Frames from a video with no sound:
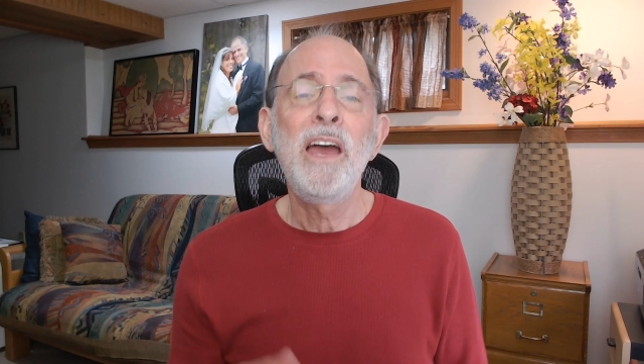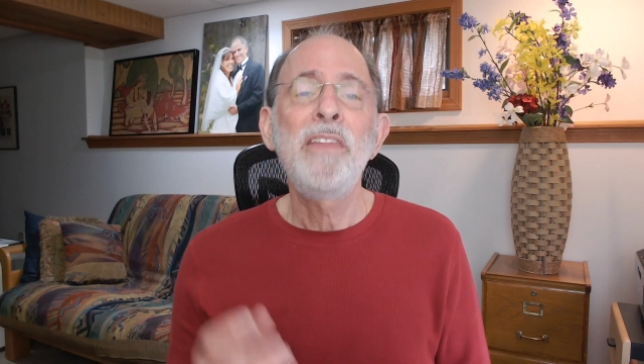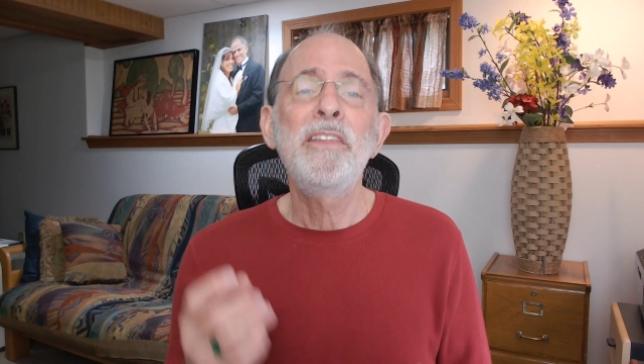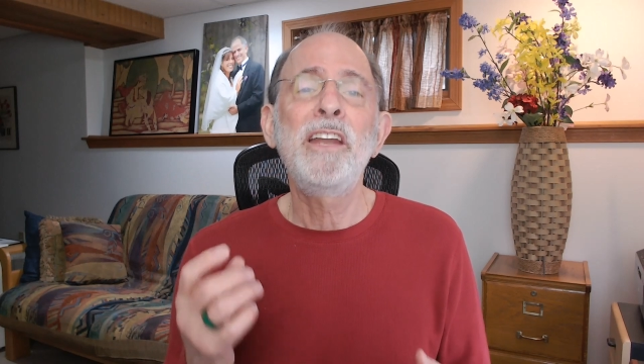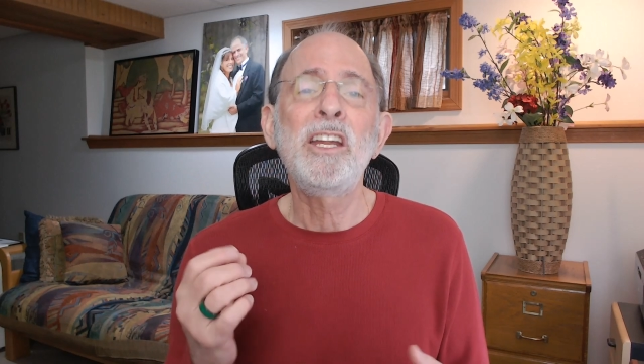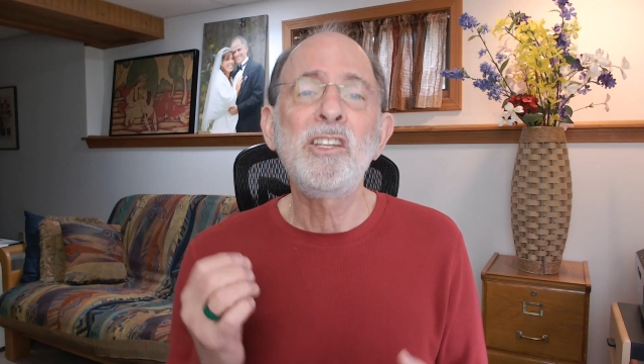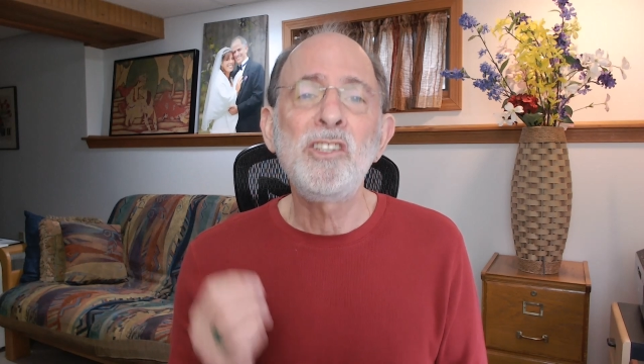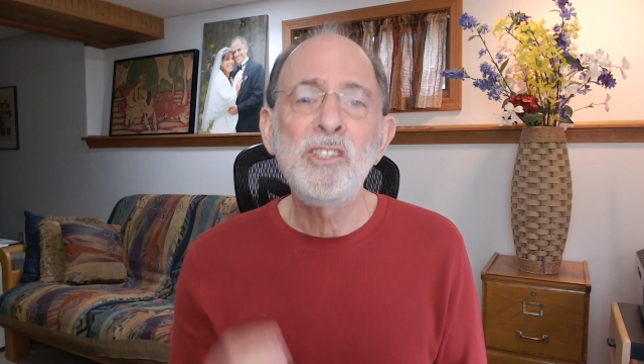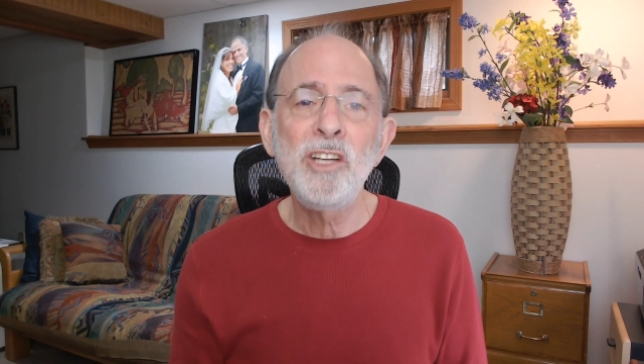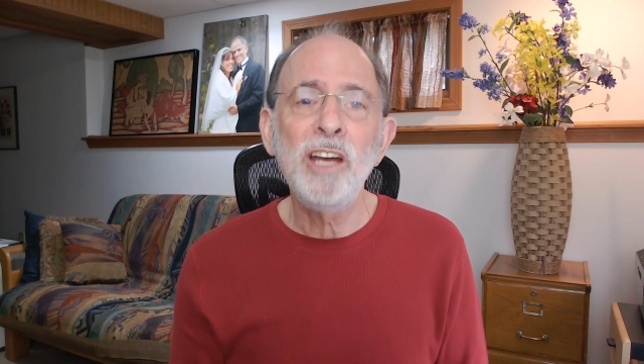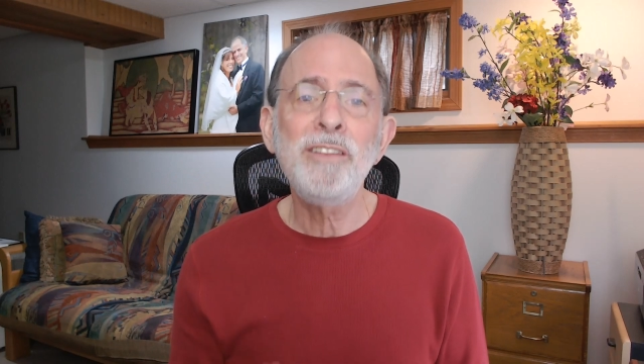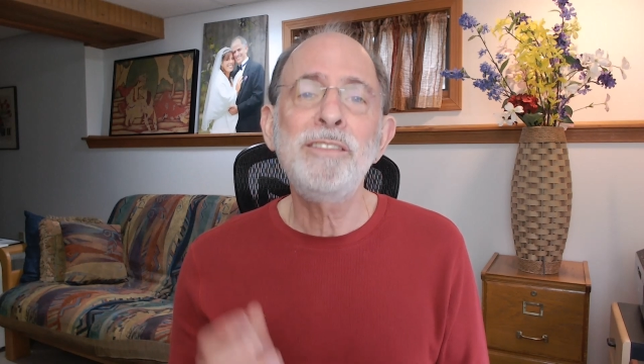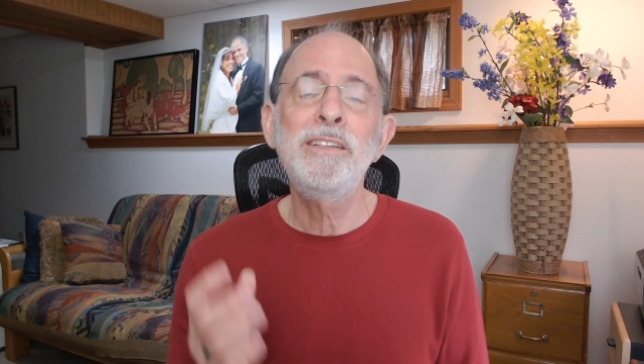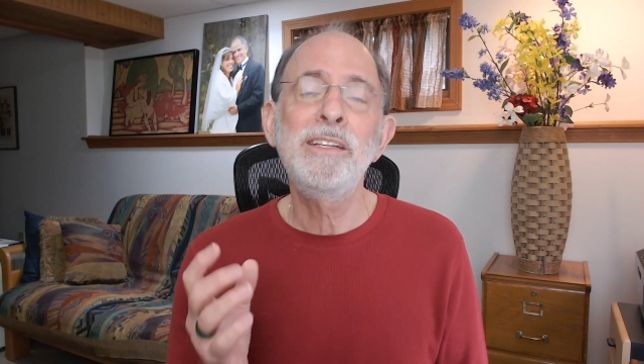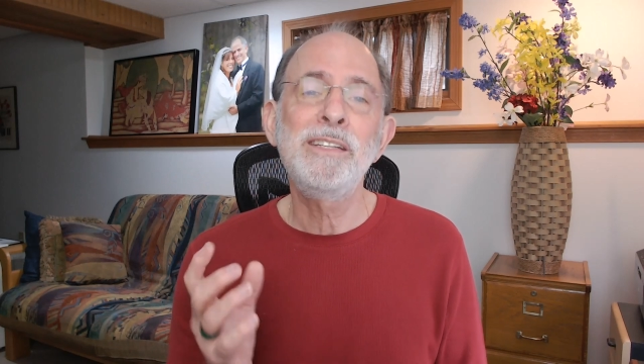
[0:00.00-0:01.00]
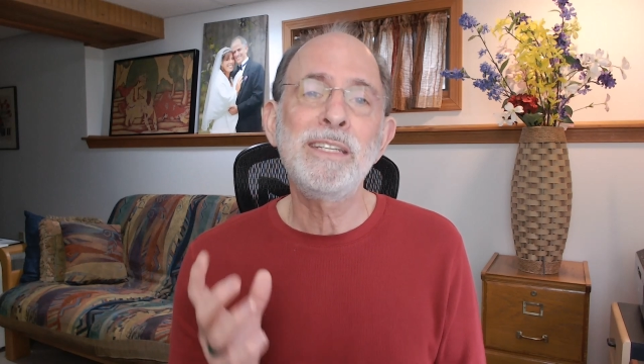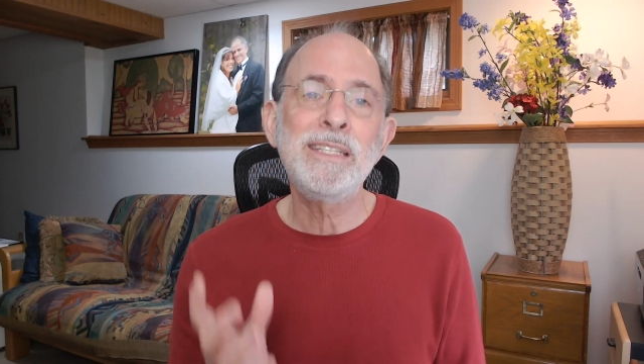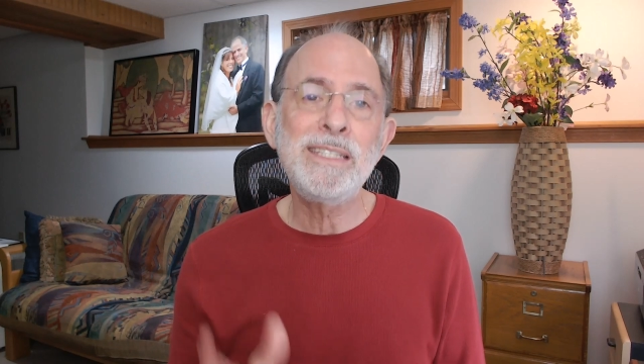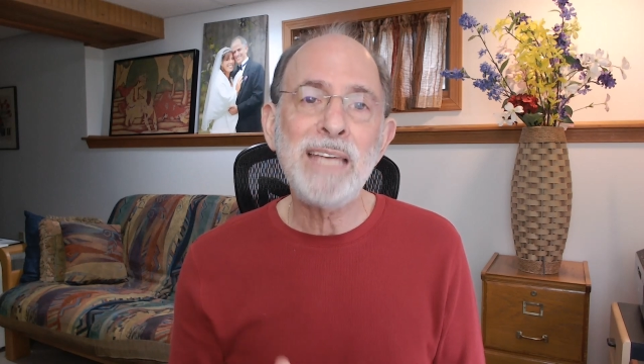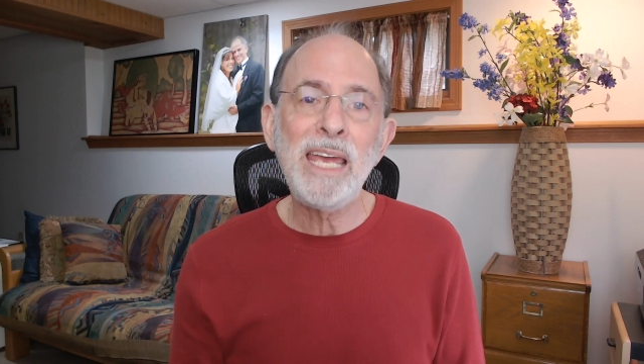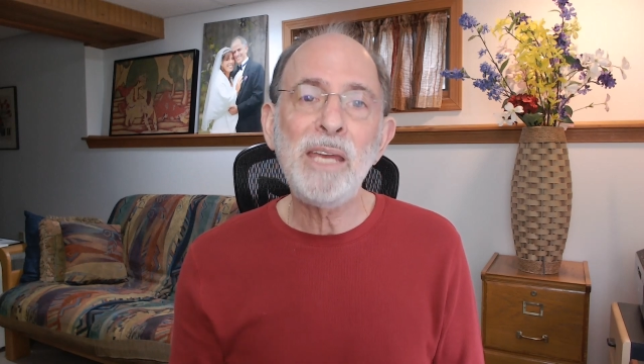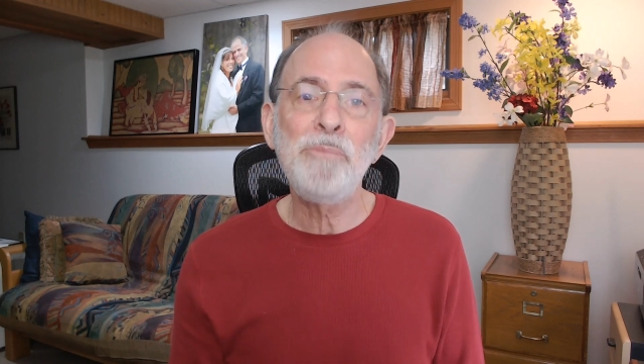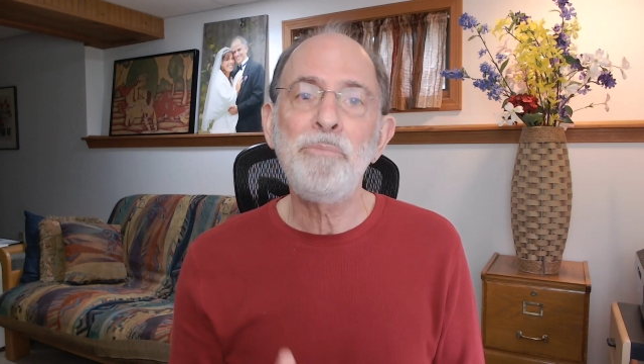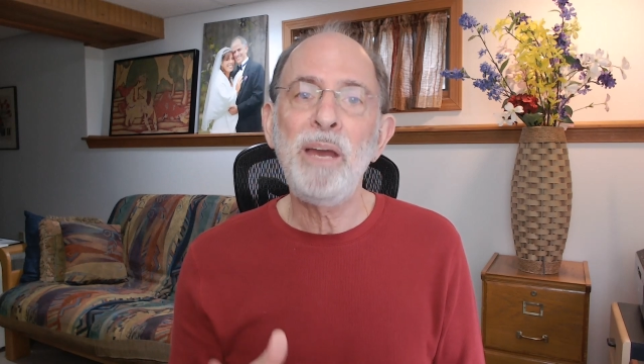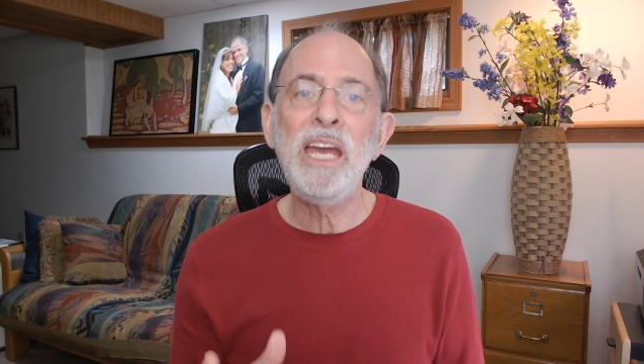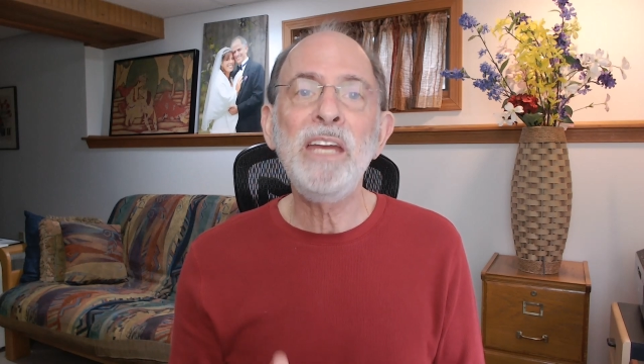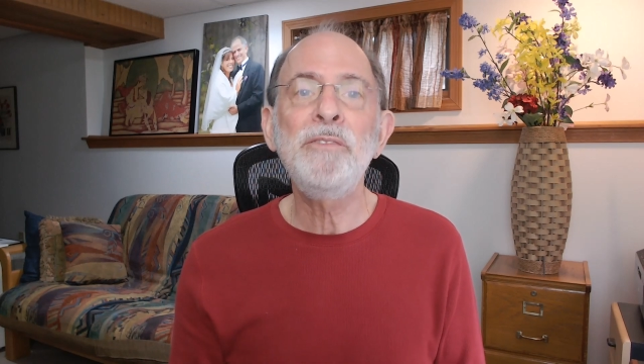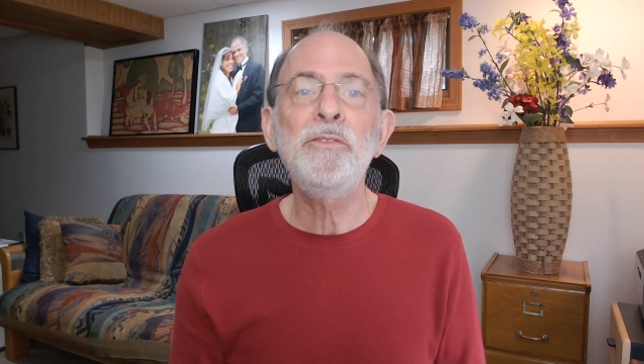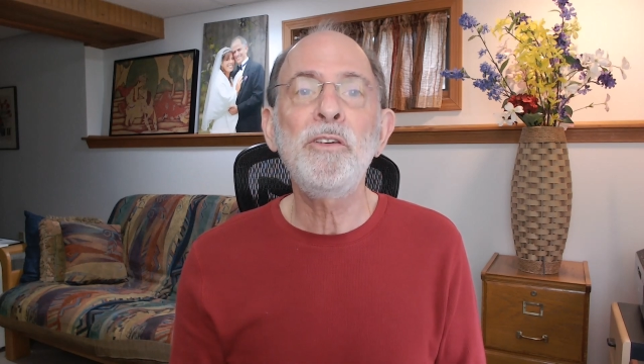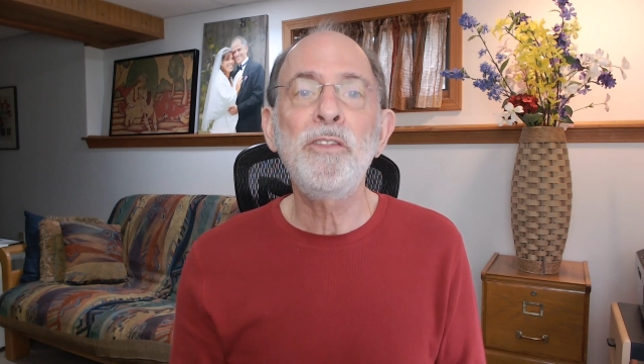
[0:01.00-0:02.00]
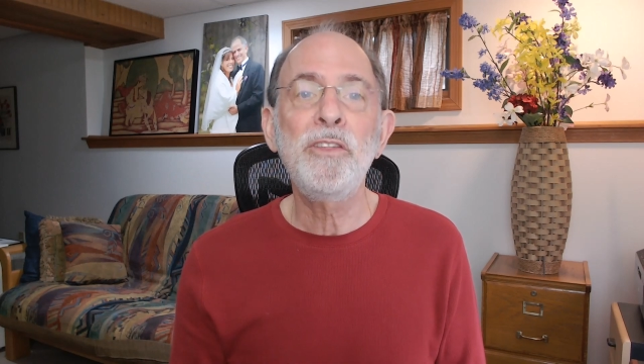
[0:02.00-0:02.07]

that I just did the same painful